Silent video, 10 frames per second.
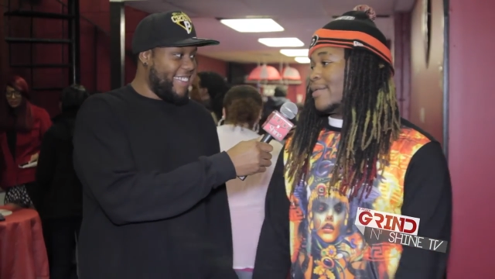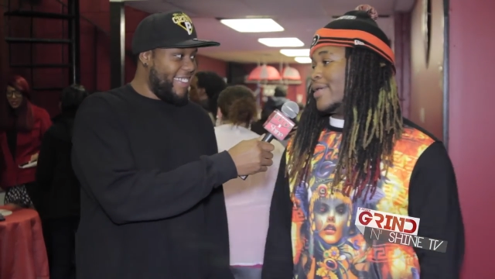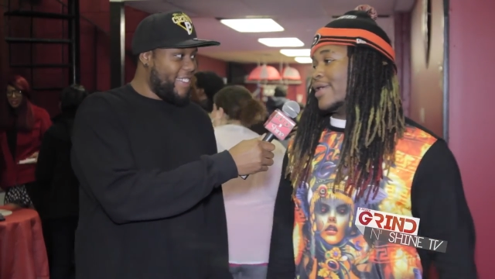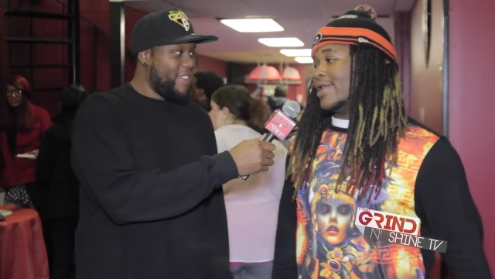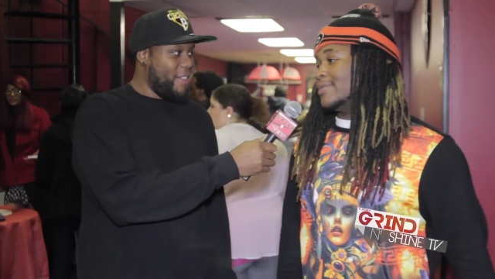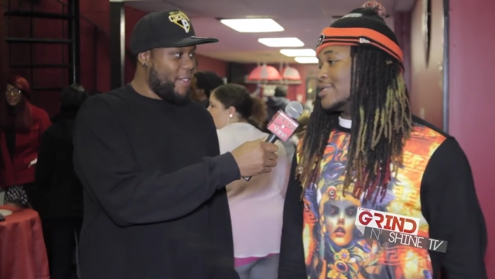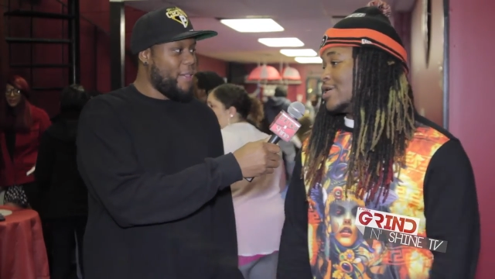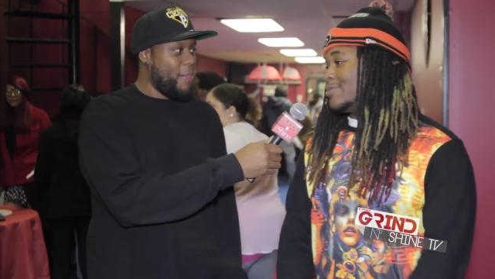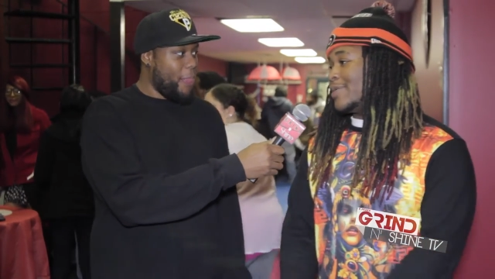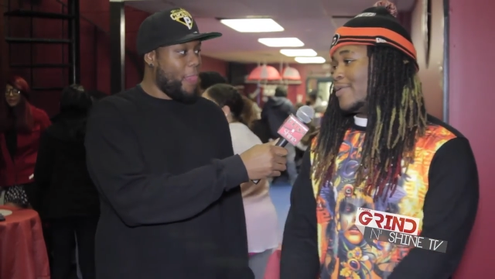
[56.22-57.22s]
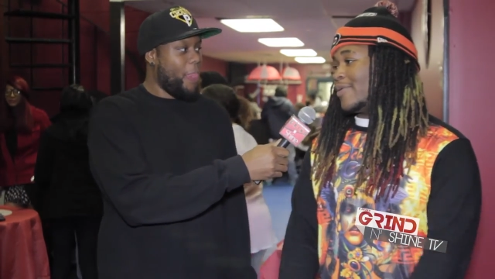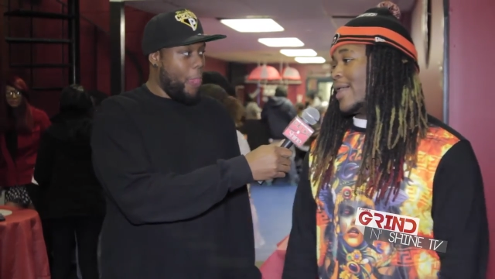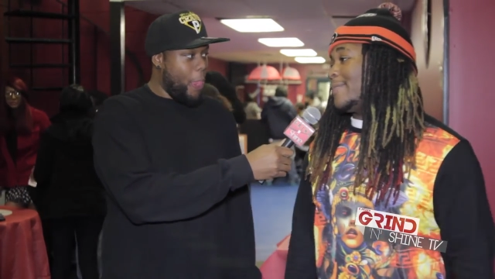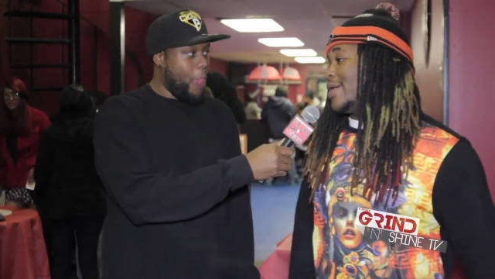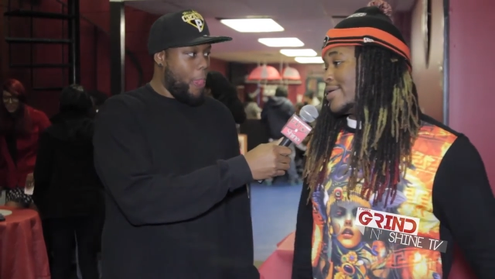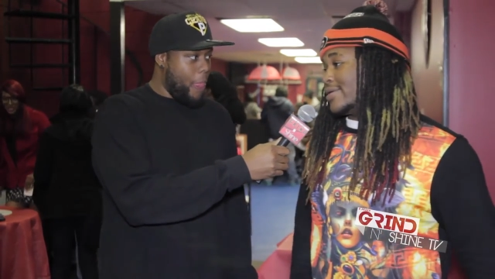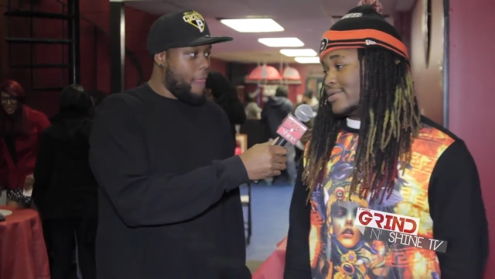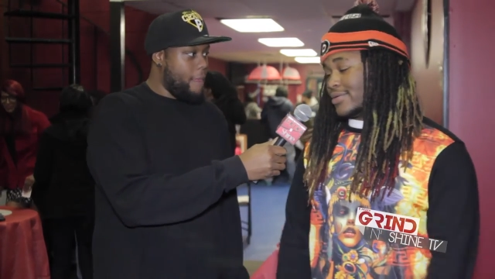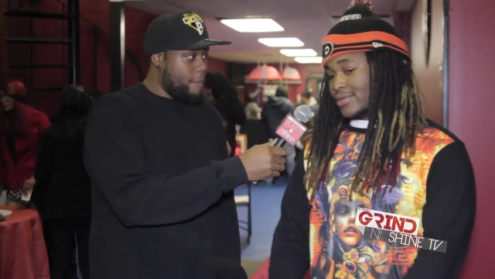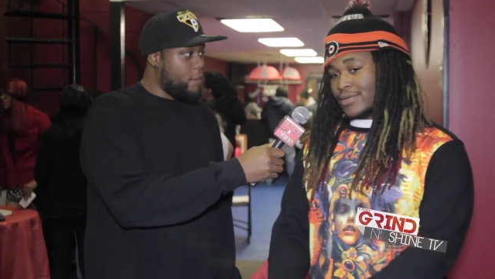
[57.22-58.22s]
Speaker 1: I make it, I'm going to still be me when I make it.
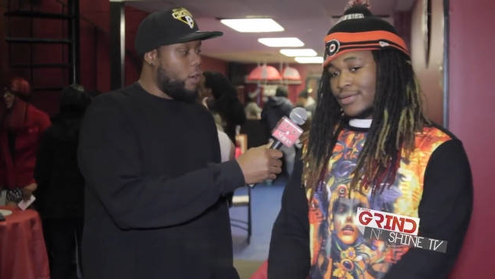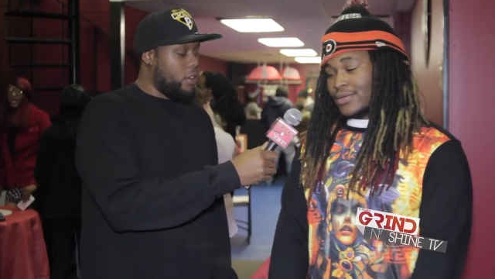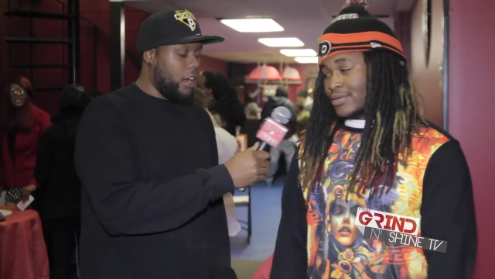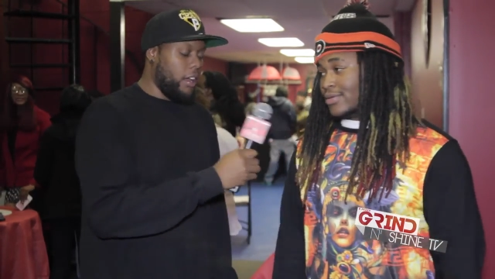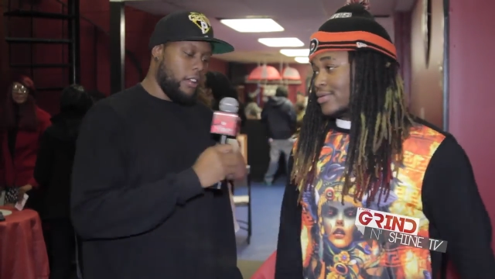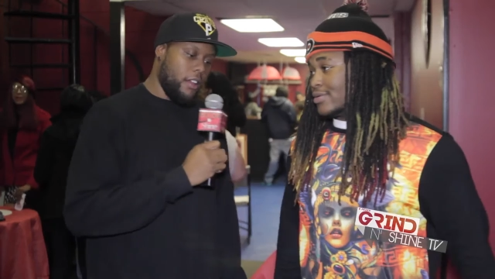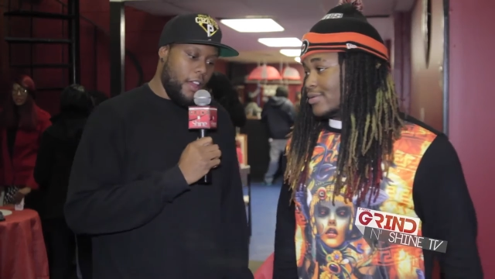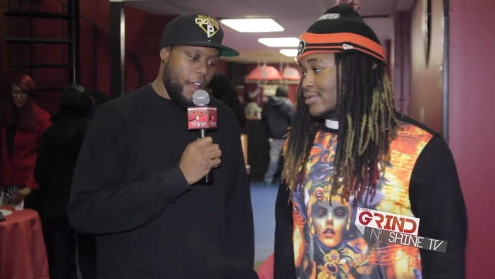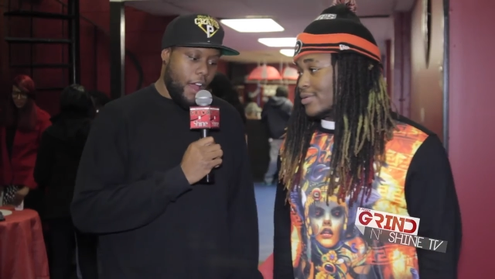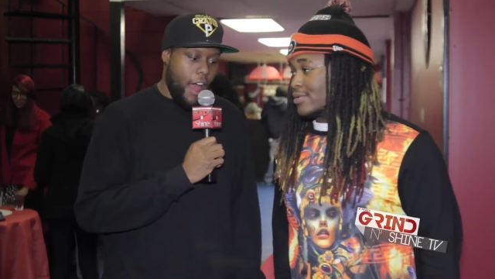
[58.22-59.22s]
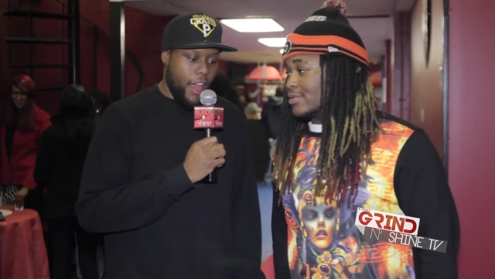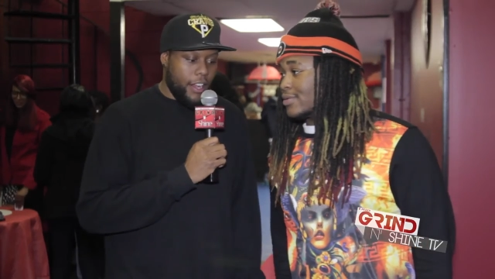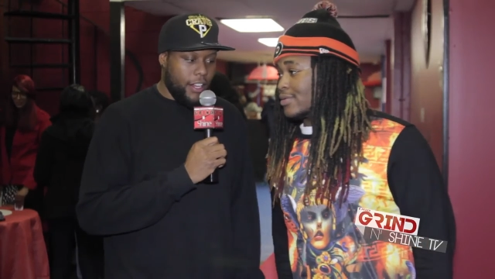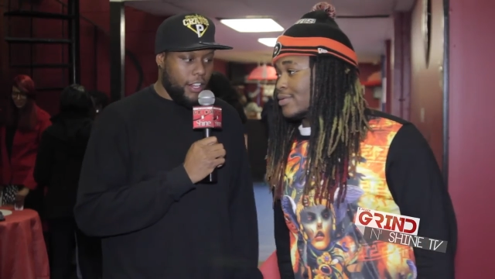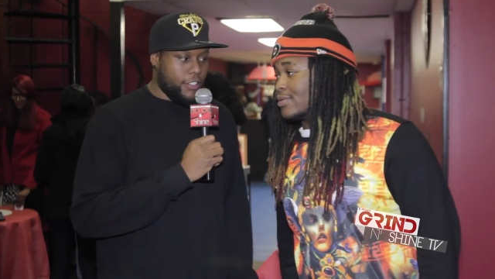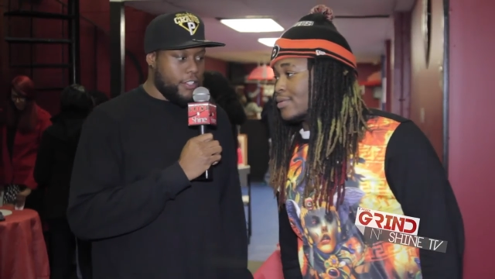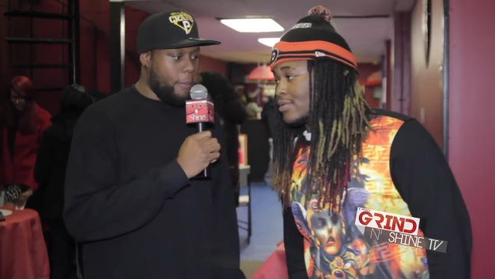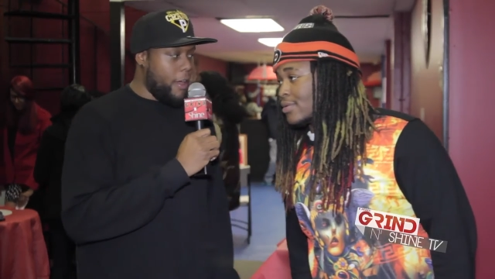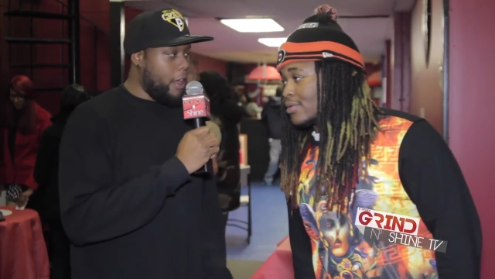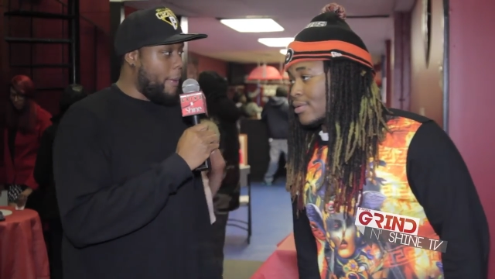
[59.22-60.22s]
Okay. All right, now let us know,
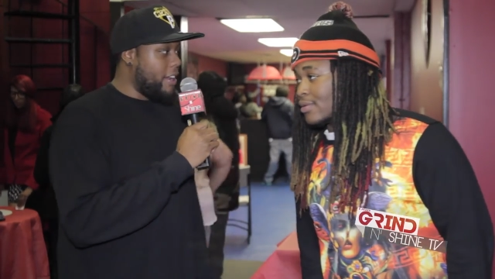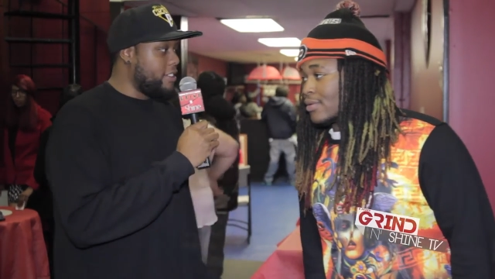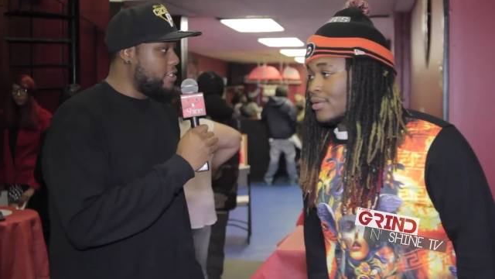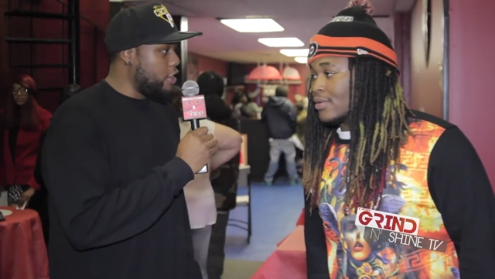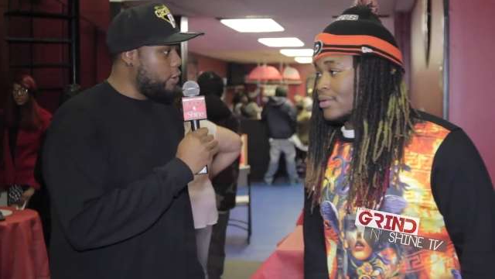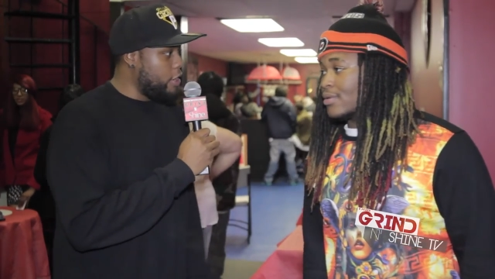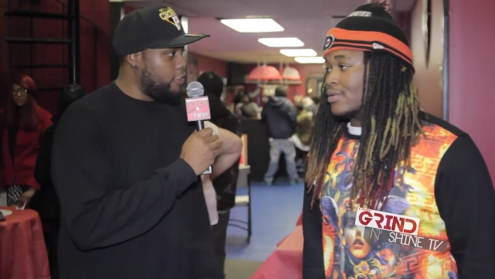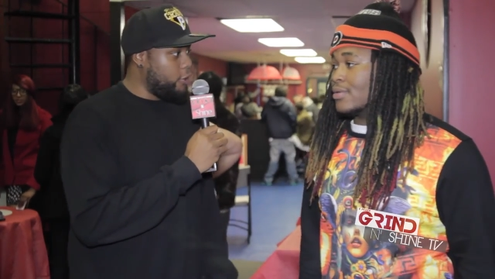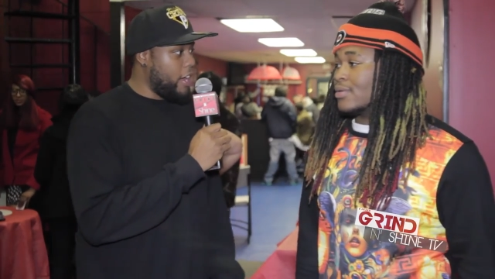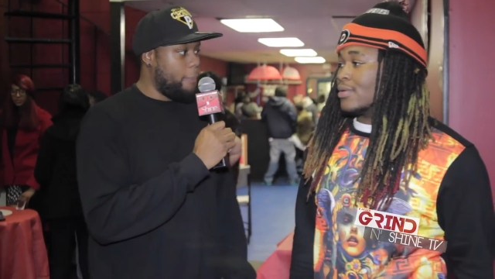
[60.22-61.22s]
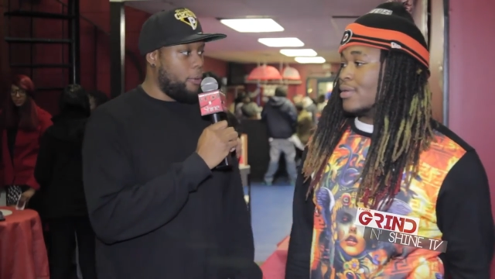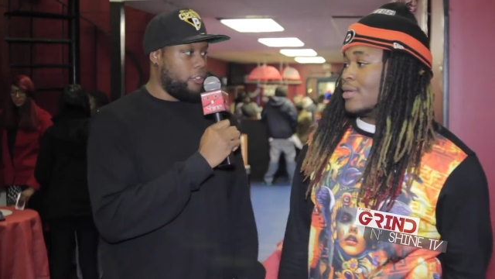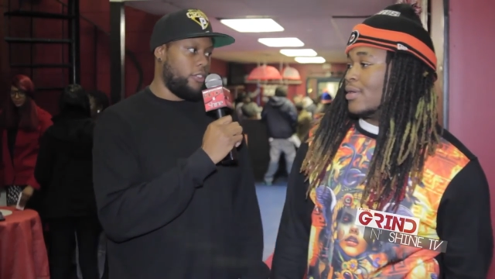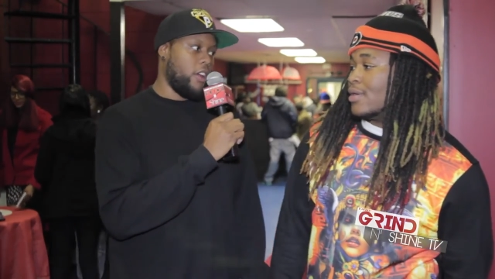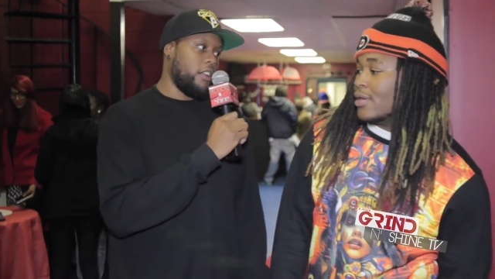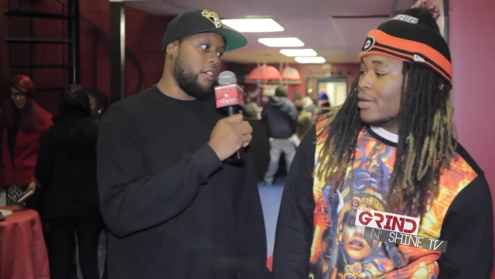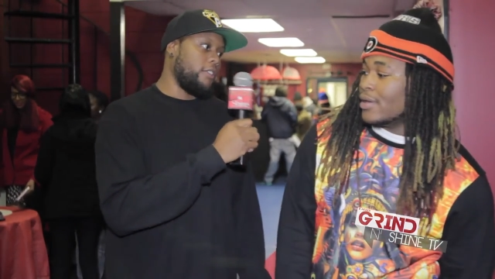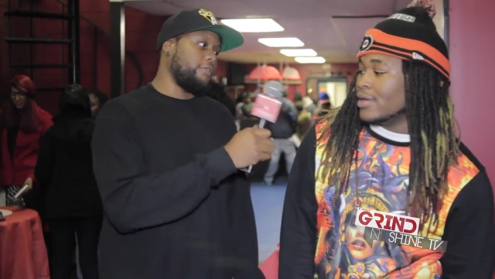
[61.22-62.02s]
man, about the single that you got pushing right now.